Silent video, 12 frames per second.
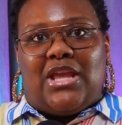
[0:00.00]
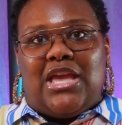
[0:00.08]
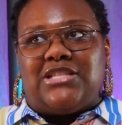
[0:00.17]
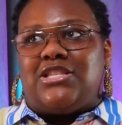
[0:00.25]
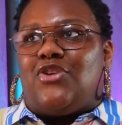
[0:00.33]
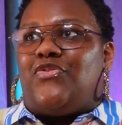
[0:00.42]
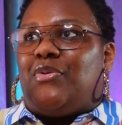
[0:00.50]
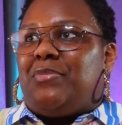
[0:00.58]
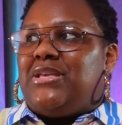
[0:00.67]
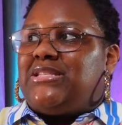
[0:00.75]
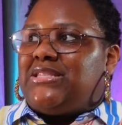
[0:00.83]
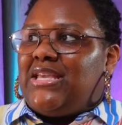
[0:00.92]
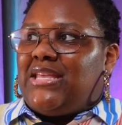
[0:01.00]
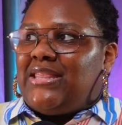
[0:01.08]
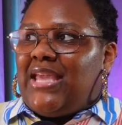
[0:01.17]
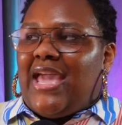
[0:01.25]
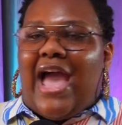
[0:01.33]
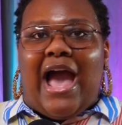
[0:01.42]
And so for me seeing
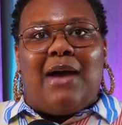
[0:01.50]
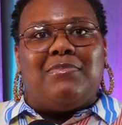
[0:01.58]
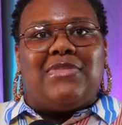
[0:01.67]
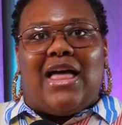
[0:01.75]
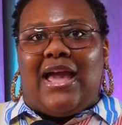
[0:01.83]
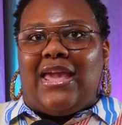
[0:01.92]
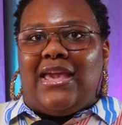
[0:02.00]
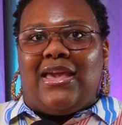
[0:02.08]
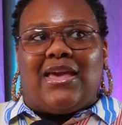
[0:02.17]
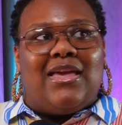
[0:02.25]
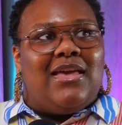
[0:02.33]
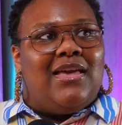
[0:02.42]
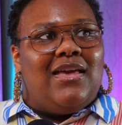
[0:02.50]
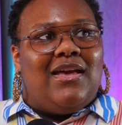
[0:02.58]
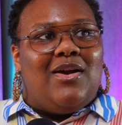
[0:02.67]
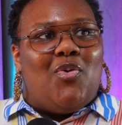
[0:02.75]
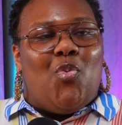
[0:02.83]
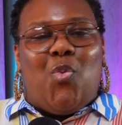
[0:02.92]
that, I'm like,
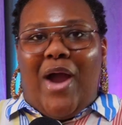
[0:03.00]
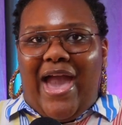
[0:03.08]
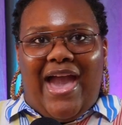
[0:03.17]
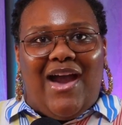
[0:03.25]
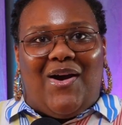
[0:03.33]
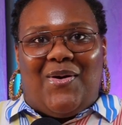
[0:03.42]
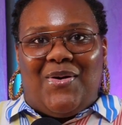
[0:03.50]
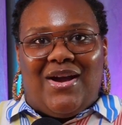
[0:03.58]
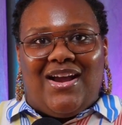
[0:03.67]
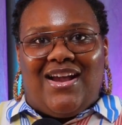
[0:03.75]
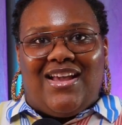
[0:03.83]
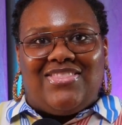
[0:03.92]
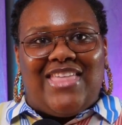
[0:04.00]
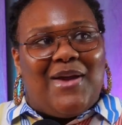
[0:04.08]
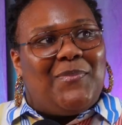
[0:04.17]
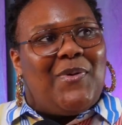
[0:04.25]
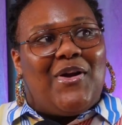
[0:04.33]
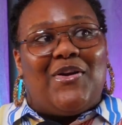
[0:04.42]
wow,
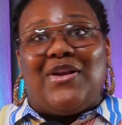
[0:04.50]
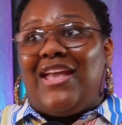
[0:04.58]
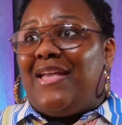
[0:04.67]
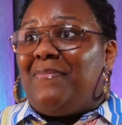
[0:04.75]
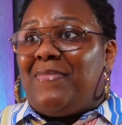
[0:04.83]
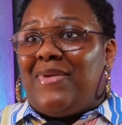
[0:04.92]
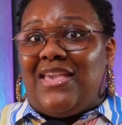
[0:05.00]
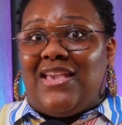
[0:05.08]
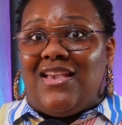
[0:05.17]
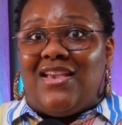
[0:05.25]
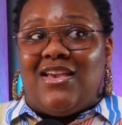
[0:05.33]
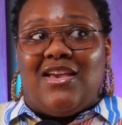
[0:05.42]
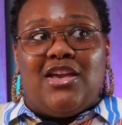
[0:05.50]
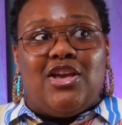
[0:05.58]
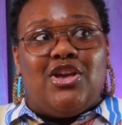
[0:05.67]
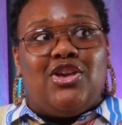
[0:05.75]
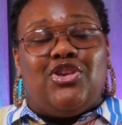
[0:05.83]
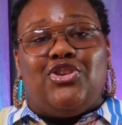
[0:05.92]
that word hit me
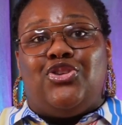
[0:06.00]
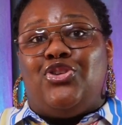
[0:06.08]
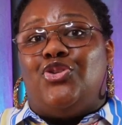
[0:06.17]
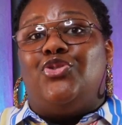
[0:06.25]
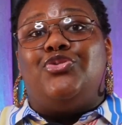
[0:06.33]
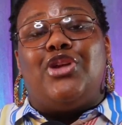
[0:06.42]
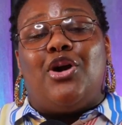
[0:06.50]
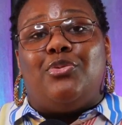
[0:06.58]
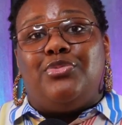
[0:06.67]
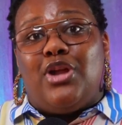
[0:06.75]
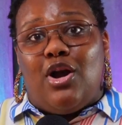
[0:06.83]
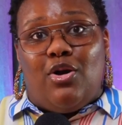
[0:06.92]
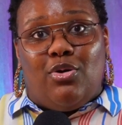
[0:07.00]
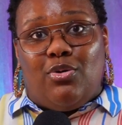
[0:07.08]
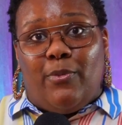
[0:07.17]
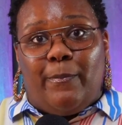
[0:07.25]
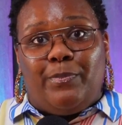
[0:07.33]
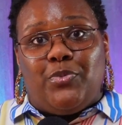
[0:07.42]
you don't
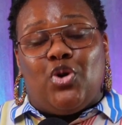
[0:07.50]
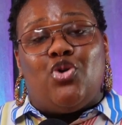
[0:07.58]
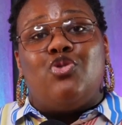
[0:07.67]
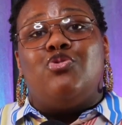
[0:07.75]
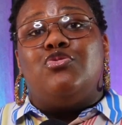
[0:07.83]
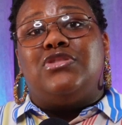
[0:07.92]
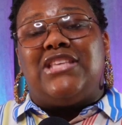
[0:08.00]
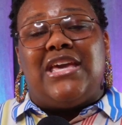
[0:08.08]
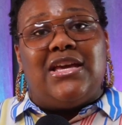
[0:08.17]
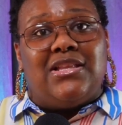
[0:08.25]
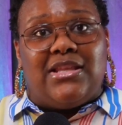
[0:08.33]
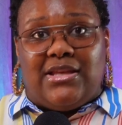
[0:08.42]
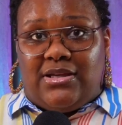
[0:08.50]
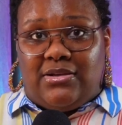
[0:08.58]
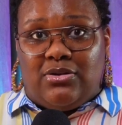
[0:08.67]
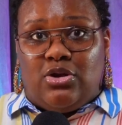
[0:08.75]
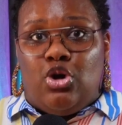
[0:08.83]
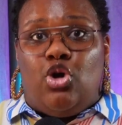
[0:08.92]
know who's healing,
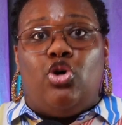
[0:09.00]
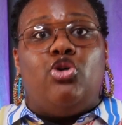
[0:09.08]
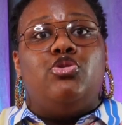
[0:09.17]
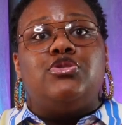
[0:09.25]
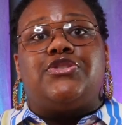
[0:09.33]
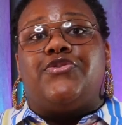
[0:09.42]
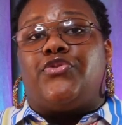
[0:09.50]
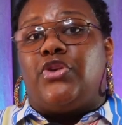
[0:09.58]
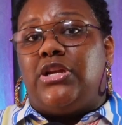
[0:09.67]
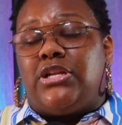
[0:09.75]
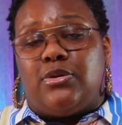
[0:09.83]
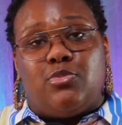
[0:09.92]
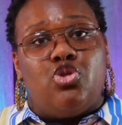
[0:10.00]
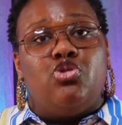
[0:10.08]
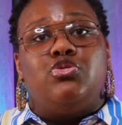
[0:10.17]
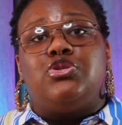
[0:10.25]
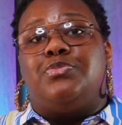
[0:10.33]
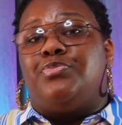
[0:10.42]
whose freedom,
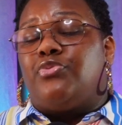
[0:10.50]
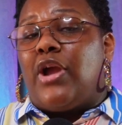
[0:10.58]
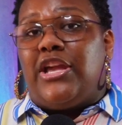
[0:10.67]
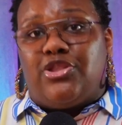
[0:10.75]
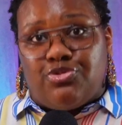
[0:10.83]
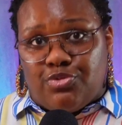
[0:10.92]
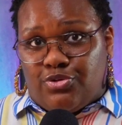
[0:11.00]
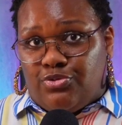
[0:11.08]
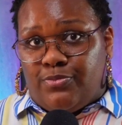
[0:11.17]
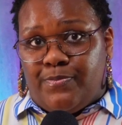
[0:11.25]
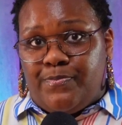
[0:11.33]
whose breakthrough,